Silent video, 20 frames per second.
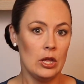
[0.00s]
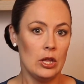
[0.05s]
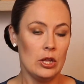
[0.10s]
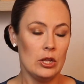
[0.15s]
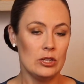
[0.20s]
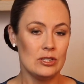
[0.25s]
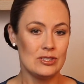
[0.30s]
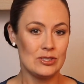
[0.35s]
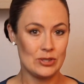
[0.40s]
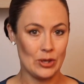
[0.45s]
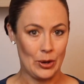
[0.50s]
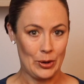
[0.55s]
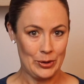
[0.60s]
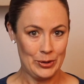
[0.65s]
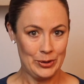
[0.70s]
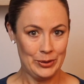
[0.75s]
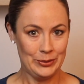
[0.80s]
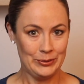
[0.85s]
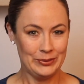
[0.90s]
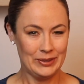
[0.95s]
So
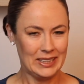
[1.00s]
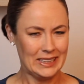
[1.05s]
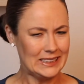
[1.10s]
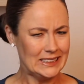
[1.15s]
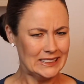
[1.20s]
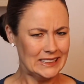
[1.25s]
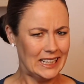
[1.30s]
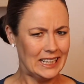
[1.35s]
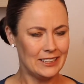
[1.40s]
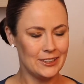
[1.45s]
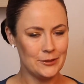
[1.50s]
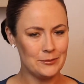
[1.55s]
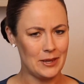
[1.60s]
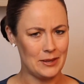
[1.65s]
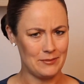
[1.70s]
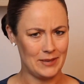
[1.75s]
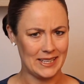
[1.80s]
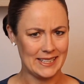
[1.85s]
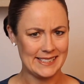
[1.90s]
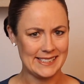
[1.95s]
I hope that
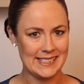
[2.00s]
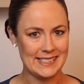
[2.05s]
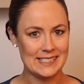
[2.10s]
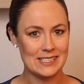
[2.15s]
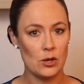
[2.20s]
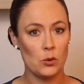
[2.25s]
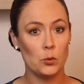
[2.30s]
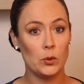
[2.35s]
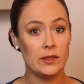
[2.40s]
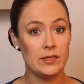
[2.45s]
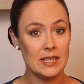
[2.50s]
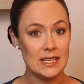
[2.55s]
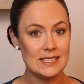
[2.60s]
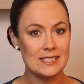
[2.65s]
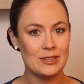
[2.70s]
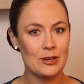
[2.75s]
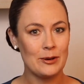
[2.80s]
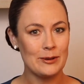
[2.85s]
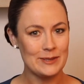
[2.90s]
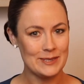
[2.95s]
makes sense. With these
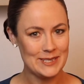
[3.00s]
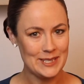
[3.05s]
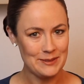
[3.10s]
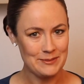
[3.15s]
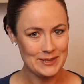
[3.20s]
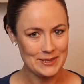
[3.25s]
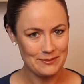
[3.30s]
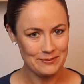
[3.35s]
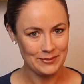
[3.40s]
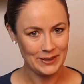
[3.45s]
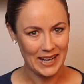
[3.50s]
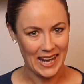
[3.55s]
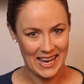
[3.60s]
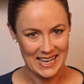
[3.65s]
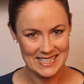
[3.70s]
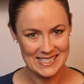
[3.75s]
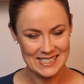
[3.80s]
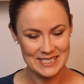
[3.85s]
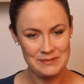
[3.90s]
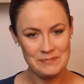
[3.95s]
concepts in
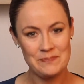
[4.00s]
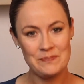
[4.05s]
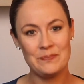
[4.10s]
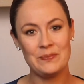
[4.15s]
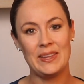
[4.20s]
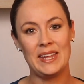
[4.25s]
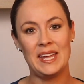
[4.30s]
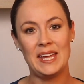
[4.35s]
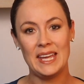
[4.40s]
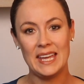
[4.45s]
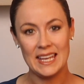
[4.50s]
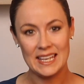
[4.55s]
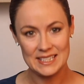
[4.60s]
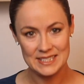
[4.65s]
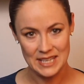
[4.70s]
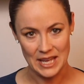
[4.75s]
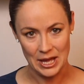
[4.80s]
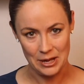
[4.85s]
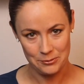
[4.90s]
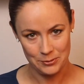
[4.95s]
place, here's
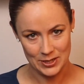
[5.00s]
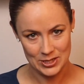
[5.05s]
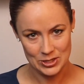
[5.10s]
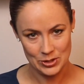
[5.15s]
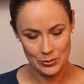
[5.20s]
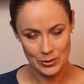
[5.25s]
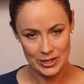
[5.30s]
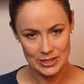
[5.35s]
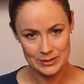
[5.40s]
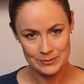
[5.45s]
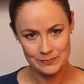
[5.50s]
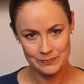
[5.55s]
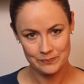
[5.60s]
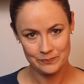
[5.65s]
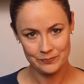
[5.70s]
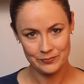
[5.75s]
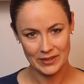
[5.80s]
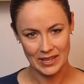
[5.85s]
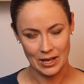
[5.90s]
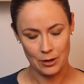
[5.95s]
how we do it,
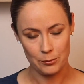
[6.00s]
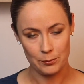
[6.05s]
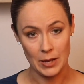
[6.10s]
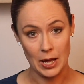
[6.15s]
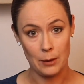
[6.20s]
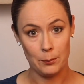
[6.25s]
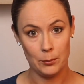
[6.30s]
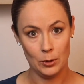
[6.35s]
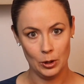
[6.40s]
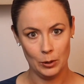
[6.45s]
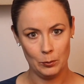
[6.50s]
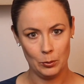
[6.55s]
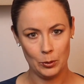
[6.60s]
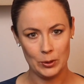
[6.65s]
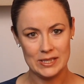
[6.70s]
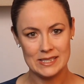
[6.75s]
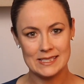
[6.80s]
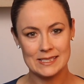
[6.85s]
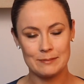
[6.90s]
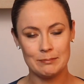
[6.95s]
our bullet
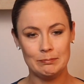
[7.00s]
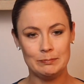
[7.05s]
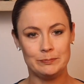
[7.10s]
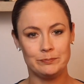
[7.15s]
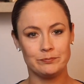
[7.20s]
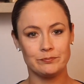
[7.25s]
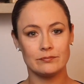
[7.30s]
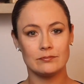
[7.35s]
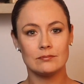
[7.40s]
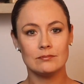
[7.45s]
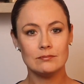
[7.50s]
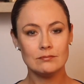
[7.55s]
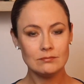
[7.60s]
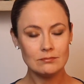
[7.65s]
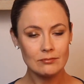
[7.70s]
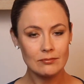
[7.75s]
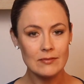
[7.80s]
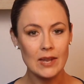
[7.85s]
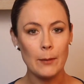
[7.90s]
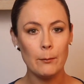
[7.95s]
points.
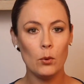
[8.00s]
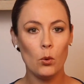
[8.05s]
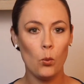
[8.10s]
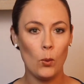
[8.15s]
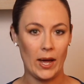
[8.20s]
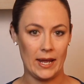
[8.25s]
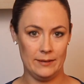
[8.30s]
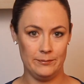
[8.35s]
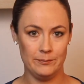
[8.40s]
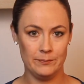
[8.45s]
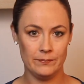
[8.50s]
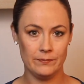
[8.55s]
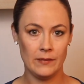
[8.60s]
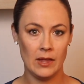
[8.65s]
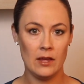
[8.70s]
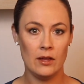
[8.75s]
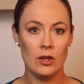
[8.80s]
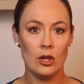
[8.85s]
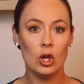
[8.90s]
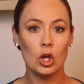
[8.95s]
Number 1,
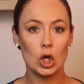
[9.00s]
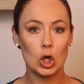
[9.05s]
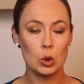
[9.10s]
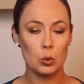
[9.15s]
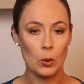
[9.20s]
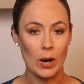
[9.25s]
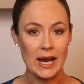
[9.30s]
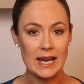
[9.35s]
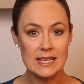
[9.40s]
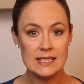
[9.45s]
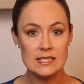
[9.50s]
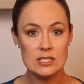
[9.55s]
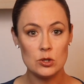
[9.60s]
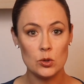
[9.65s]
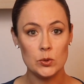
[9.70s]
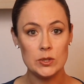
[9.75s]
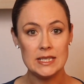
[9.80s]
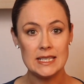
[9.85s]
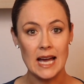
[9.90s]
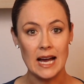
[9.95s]
graze your
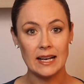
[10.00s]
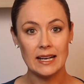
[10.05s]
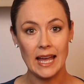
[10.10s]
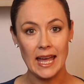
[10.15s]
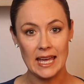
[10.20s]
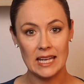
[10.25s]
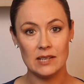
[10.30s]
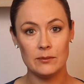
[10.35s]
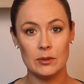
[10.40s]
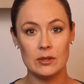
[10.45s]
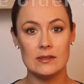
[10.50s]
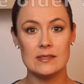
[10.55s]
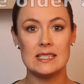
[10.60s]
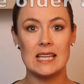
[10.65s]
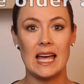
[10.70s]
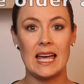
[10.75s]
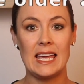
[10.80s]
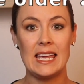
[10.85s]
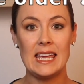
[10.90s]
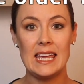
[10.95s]
young animals
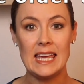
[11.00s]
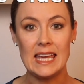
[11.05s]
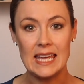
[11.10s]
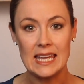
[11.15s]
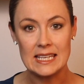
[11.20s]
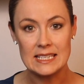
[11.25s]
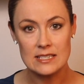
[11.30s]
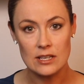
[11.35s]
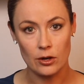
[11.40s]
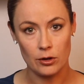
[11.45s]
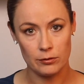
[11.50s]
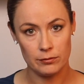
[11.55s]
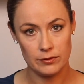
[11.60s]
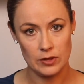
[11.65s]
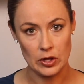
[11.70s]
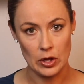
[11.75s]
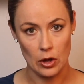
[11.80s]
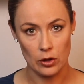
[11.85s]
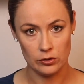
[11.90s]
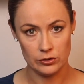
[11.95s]
ahead of
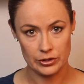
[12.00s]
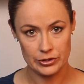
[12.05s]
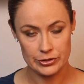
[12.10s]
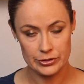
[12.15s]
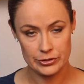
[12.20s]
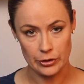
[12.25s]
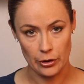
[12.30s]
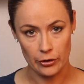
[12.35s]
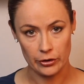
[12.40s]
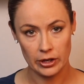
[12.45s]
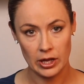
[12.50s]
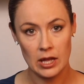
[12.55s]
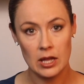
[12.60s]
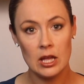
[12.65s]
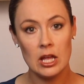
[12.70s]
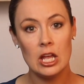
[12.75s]
the older stock.